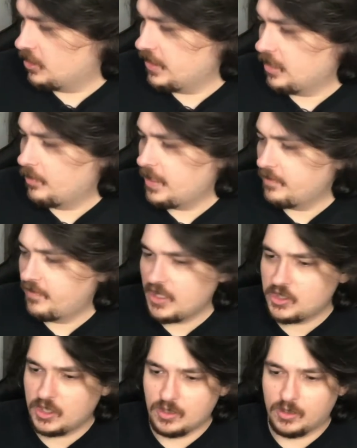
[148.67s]
little bit
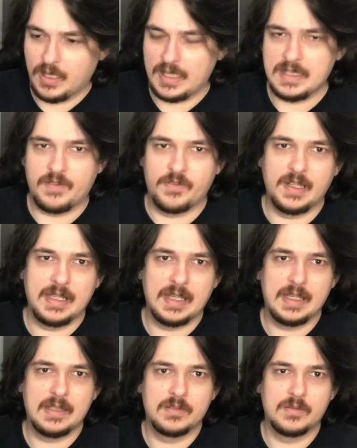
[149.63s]
vegetal. I definitely
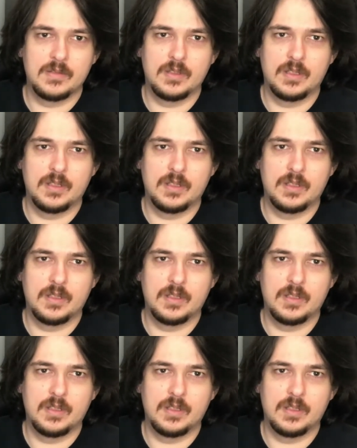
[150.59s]
get